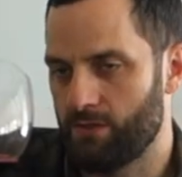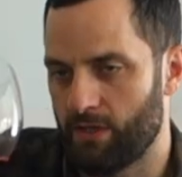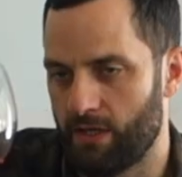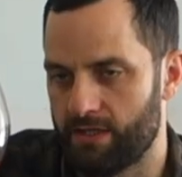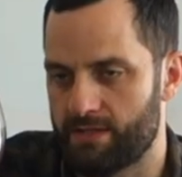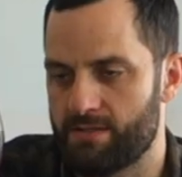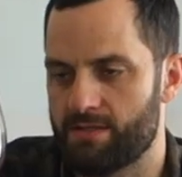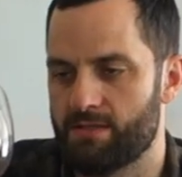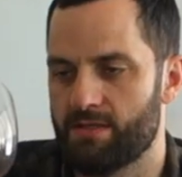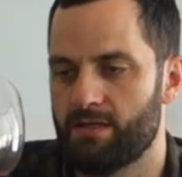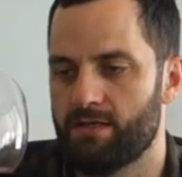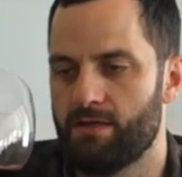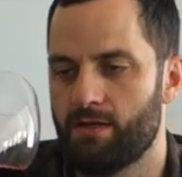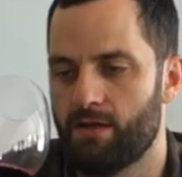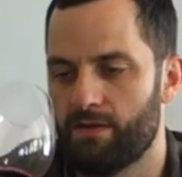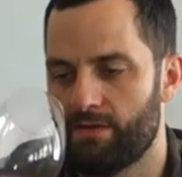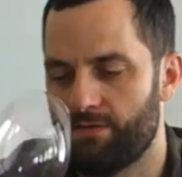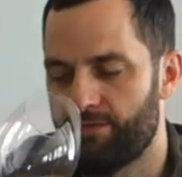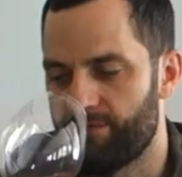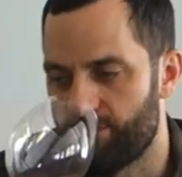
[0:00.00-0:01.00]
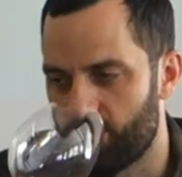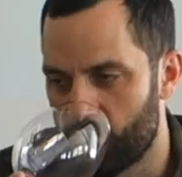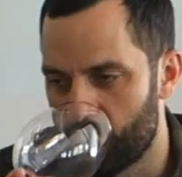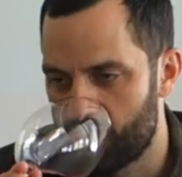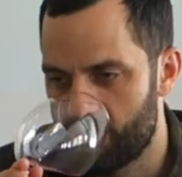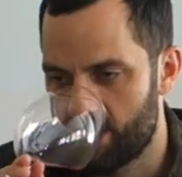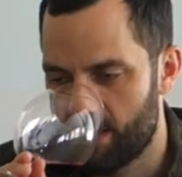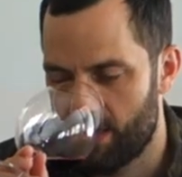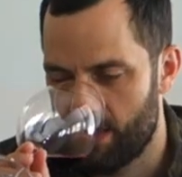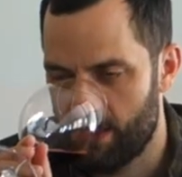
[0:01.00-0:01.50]
it's you know the
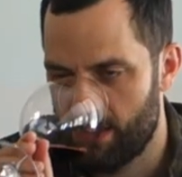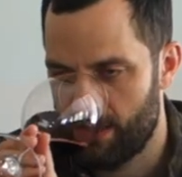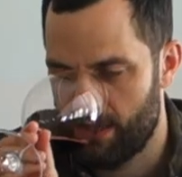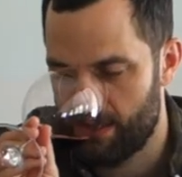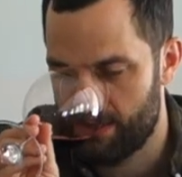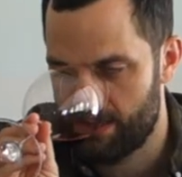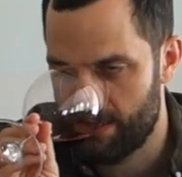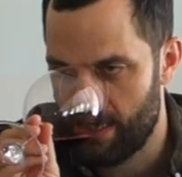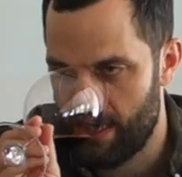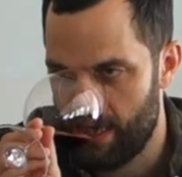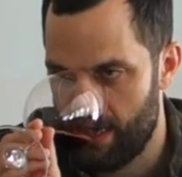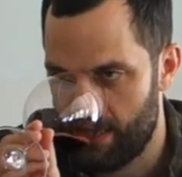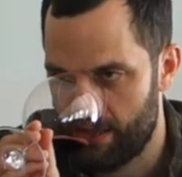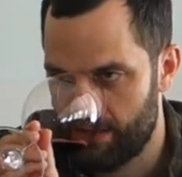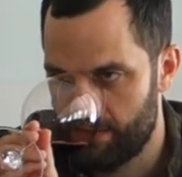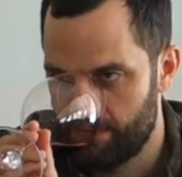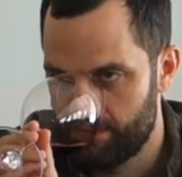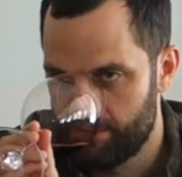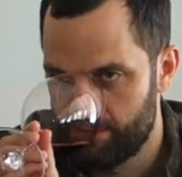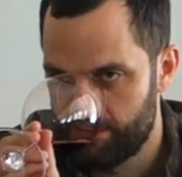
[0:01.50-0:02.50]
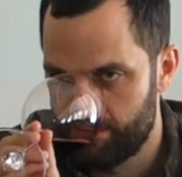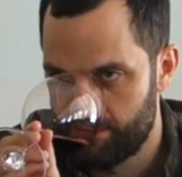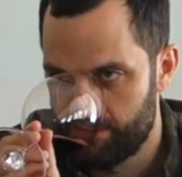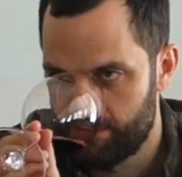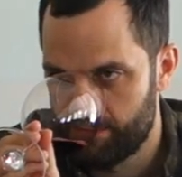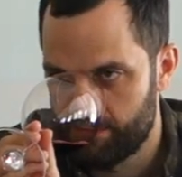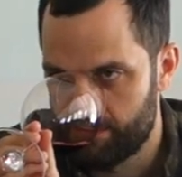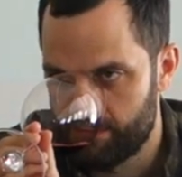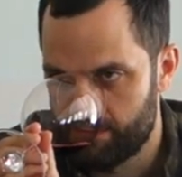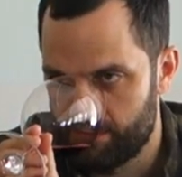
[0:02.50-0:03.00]
fruits are, are dark,
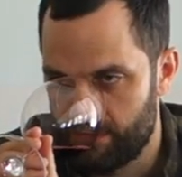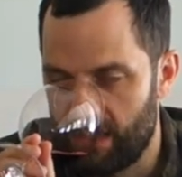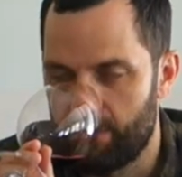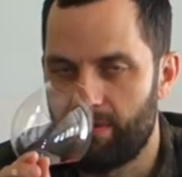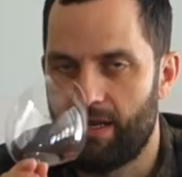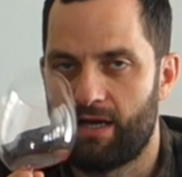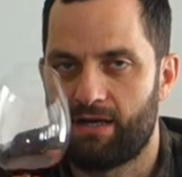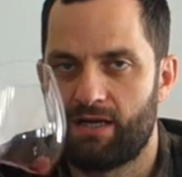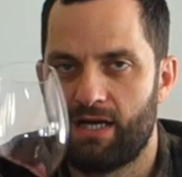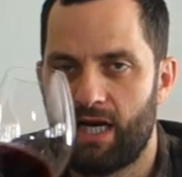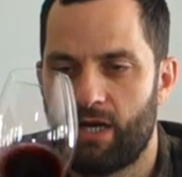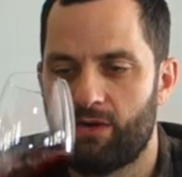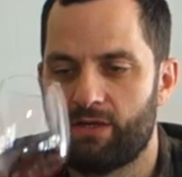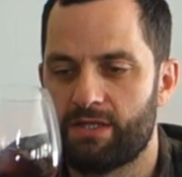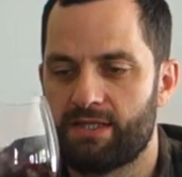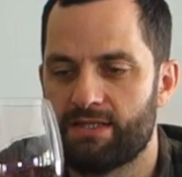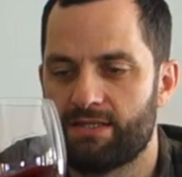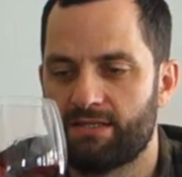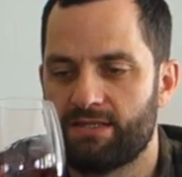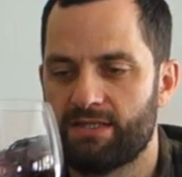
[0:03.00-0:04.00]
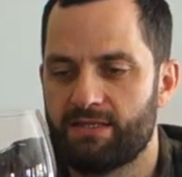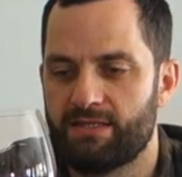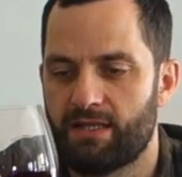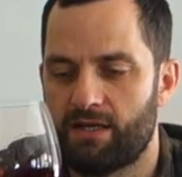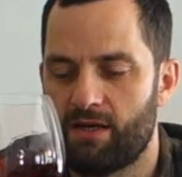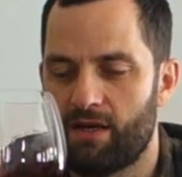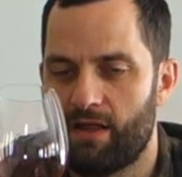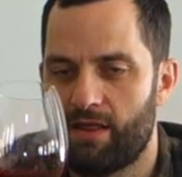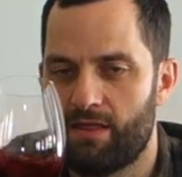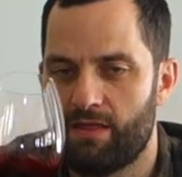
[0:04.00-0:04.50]
blackcurrant, cassis,
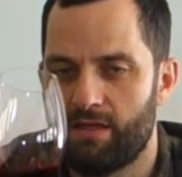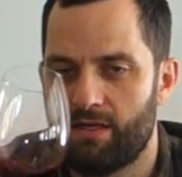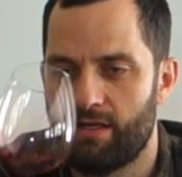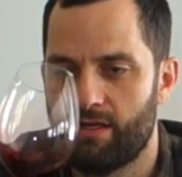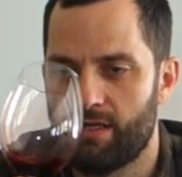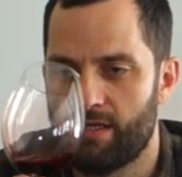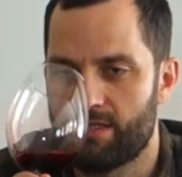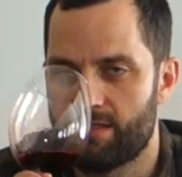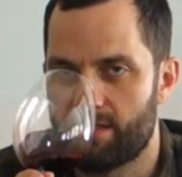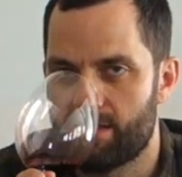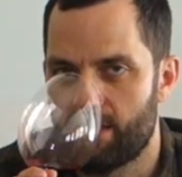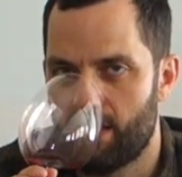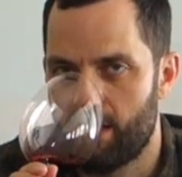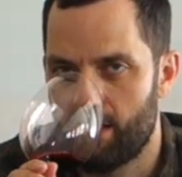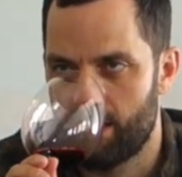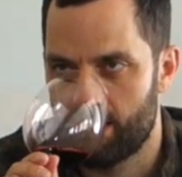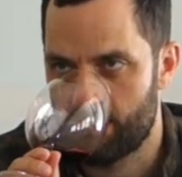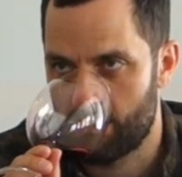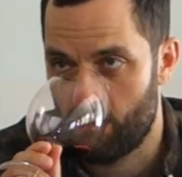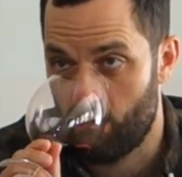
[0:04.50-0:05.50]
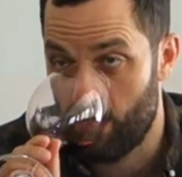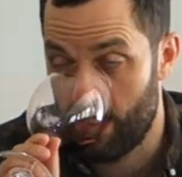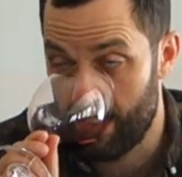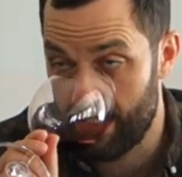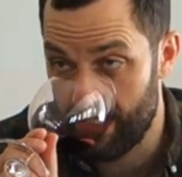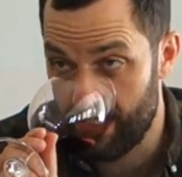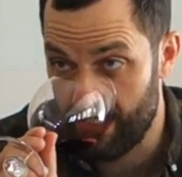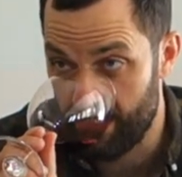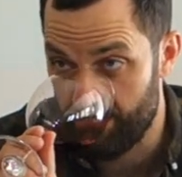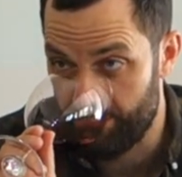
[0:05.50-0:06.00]
that kind of thing. It's uh, it's quite
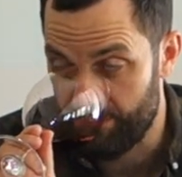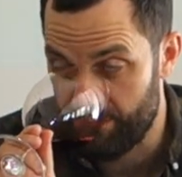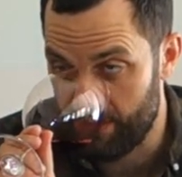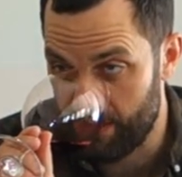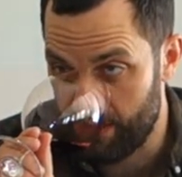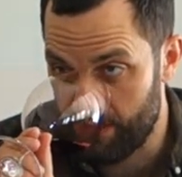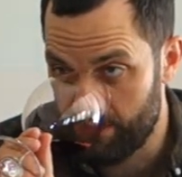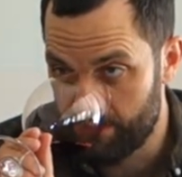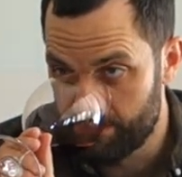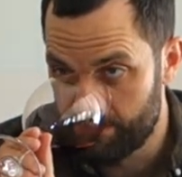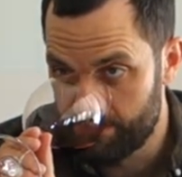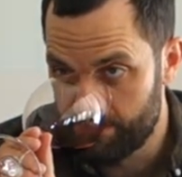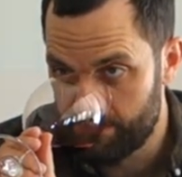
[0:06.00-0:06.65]
leafy.